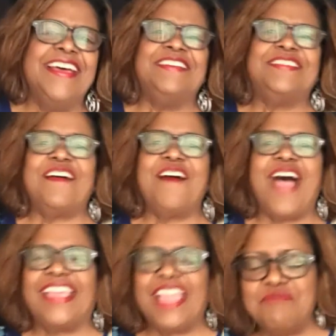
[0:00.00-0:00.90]
So I
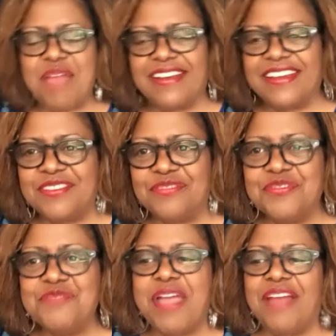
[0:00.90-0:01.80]
came back to his
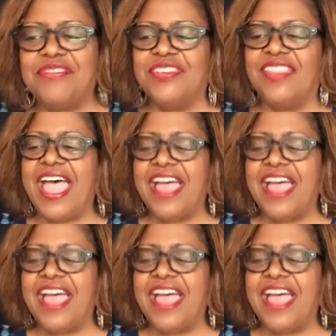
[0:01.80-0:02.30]
room after that.